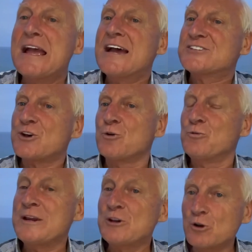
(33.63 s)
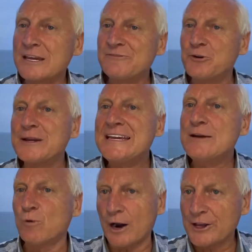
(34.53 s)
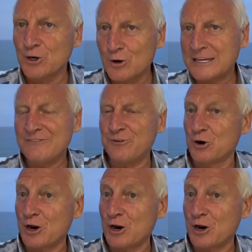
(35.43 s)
So when you're looking for E, what are you looking for?